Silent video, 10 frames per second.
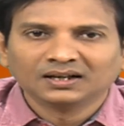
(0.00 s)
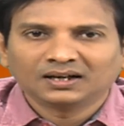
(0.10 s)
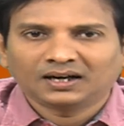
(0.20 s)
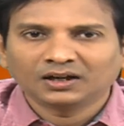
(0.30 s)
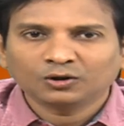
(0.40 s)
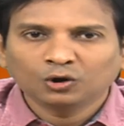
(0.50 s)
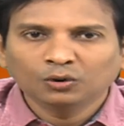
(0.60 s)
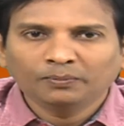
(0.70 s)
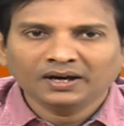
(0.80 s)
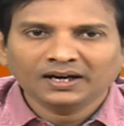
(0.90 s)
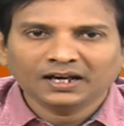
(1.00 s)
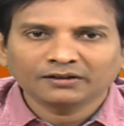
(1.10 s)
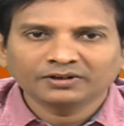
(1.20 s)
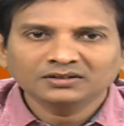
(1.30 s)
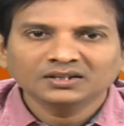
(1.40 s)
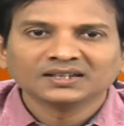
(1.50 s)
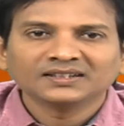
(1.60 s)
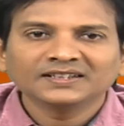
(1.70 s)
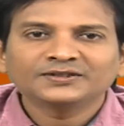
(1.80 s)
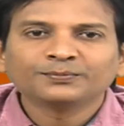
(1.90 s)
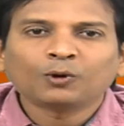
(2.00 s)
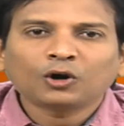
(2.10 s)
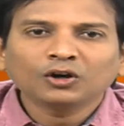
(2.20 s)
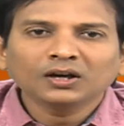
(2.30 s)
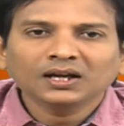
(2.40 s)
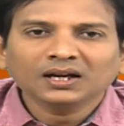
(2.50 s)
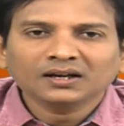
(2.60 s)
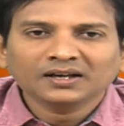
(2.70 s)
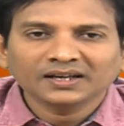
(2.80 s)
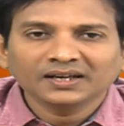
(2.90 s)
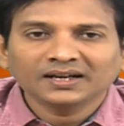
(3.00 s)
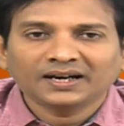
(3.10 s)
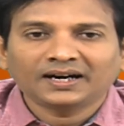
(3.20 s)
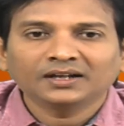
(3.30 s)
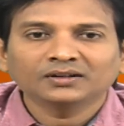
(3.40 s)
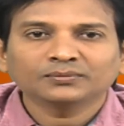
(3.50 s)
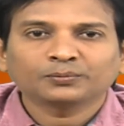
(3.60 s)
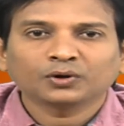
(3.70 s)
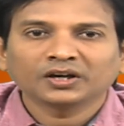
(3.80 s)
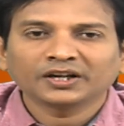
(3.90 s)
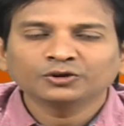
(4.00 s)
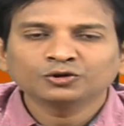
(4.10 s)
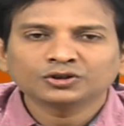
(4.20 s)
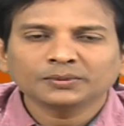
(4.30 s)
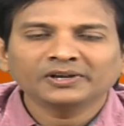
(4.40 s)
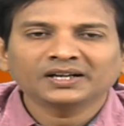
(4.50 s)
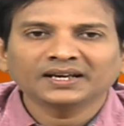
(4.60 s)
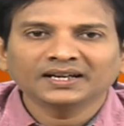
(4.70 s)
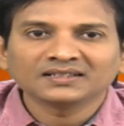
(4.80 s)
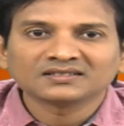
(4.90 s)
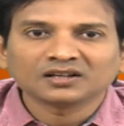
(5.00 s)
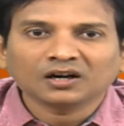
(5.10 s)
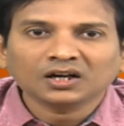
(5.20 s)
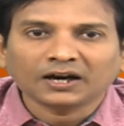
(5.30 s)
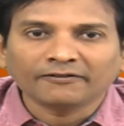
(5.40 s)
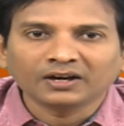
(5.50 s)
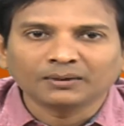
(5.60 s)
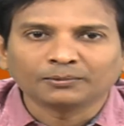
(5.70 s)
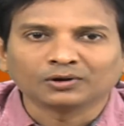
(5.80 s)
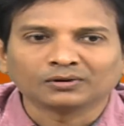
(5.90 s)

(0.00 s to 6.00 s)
and COBOL language, this modularity and reusability is not available.